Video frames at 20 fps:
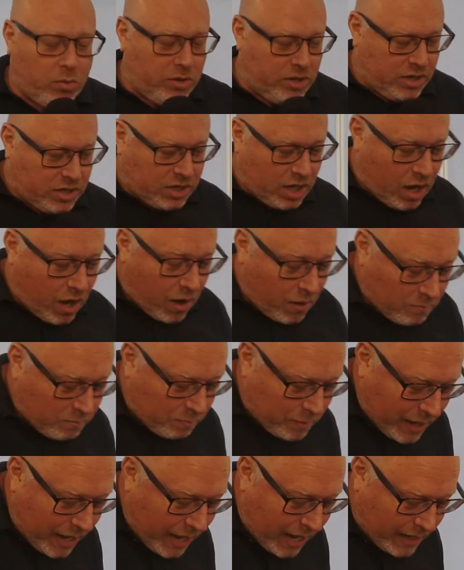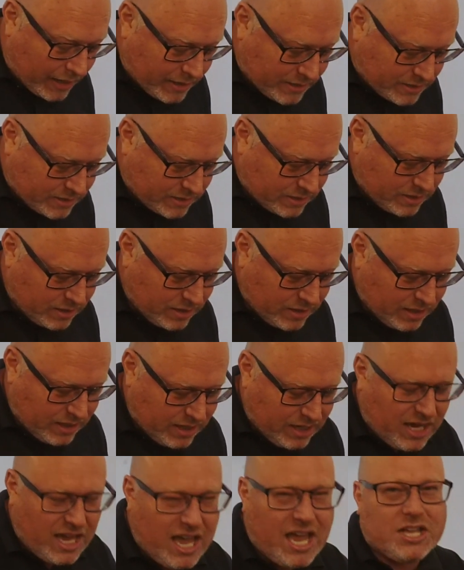you can't bat.
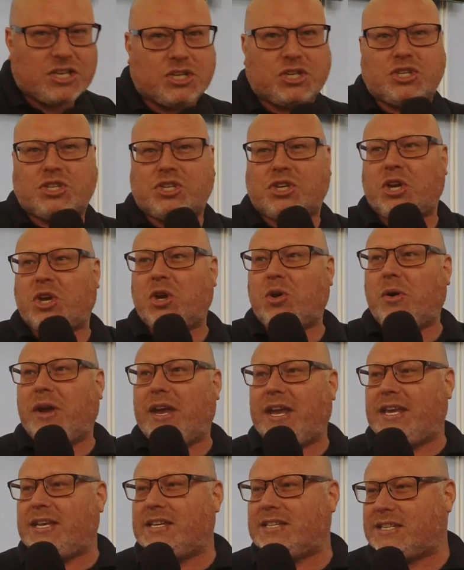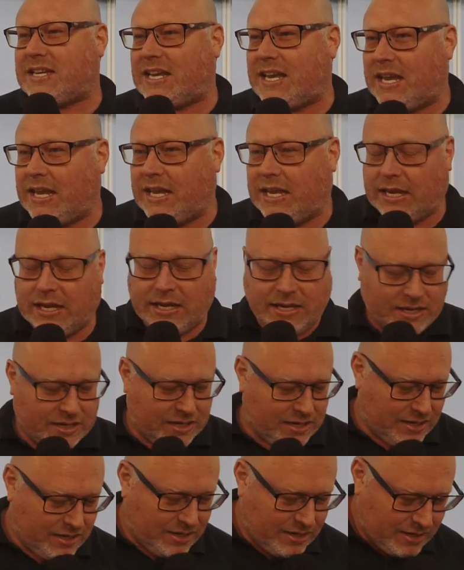It's too easy."
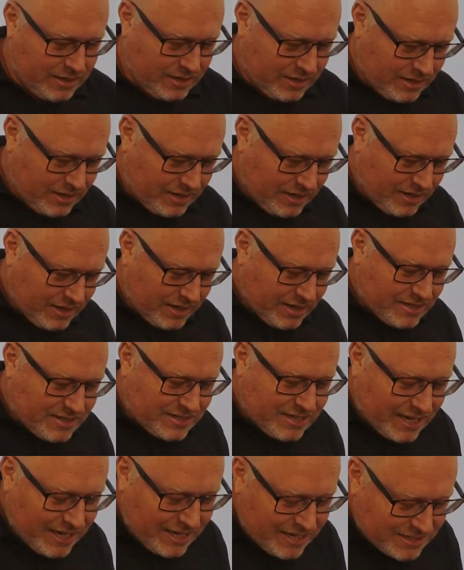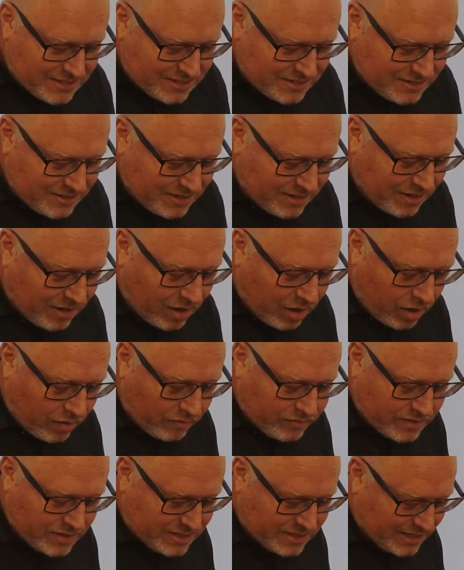Season
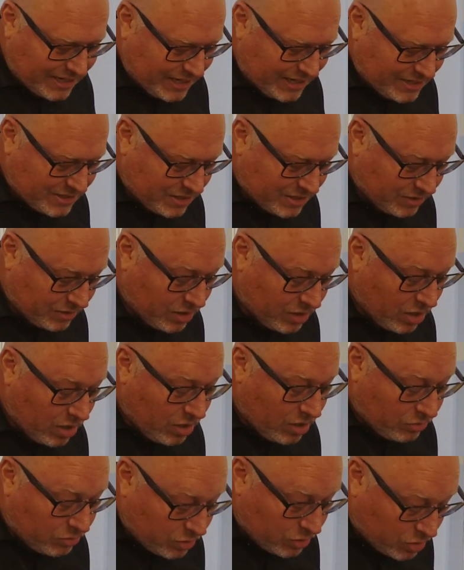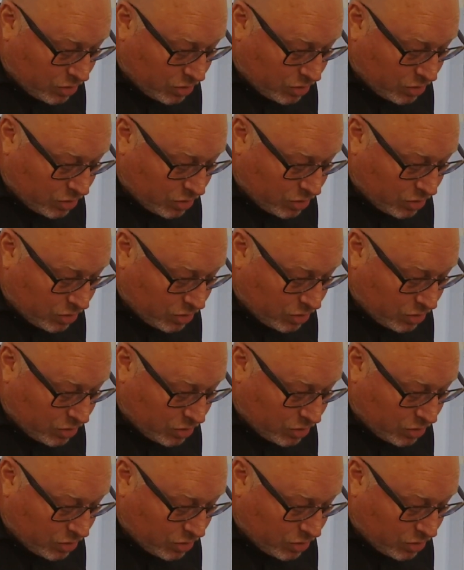after season, the